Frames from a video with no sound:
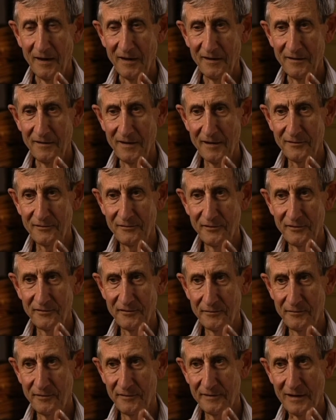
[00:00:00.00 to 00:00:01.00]
And that's just
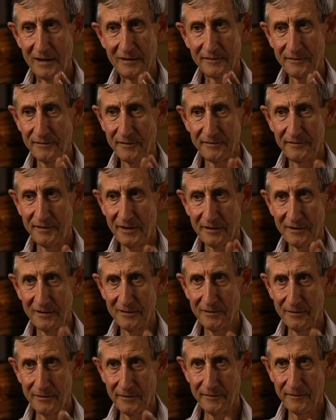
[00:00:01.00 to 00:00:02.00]
the result of the second
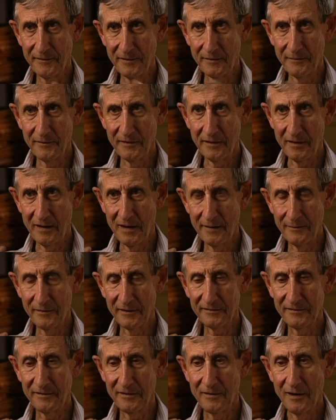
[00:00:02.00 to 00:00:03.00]
law of
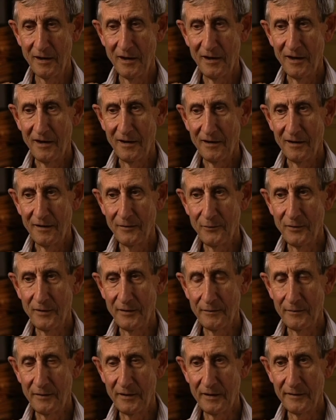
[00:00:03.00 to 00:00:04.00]
thermodynamics that
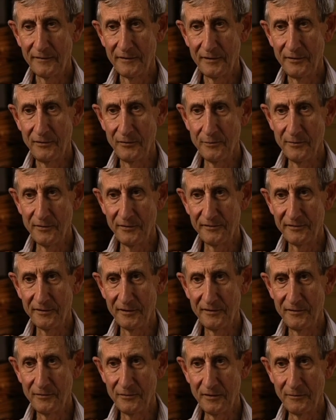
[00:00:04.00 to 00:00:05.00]
wherever humans are
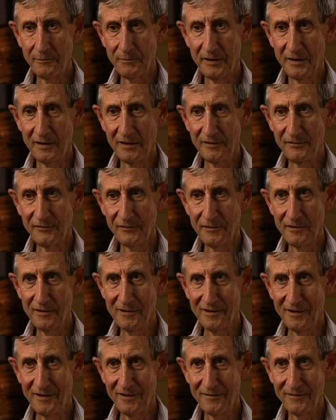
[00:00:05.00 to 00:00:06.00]
doing big
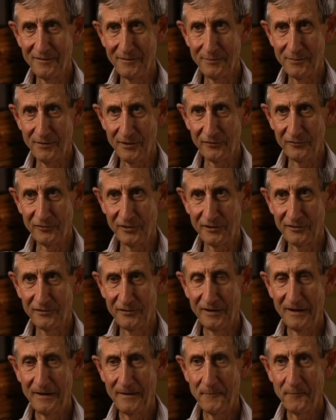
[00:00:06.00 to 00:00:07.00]
engineering projects,
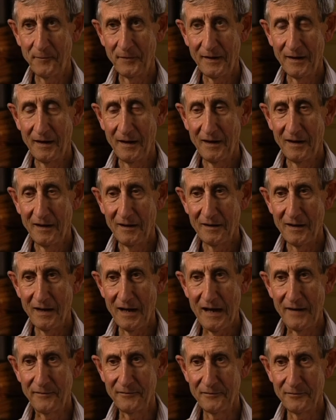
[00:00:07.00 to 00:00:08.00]
they
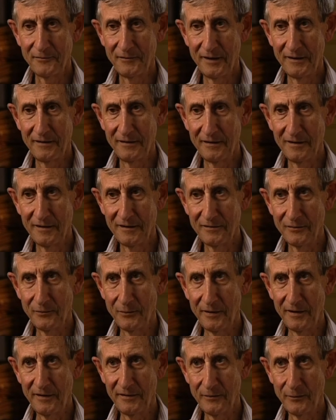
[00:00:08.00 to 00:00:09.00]
have to radiate
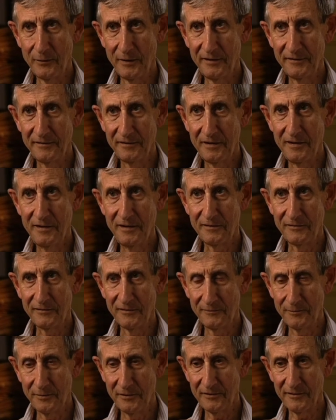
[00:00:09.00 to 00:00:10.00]
away the waste heat
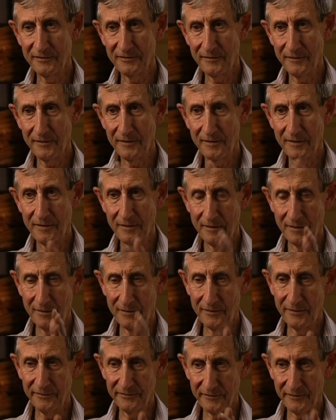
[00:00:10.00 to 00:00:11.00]
just because of the
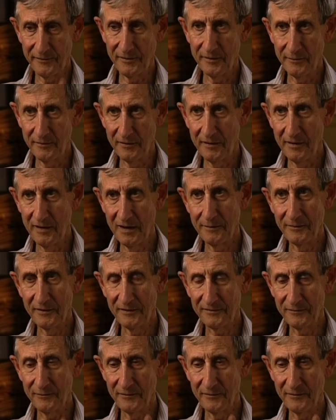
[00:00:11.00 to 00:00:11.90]
laws of thermodynamics.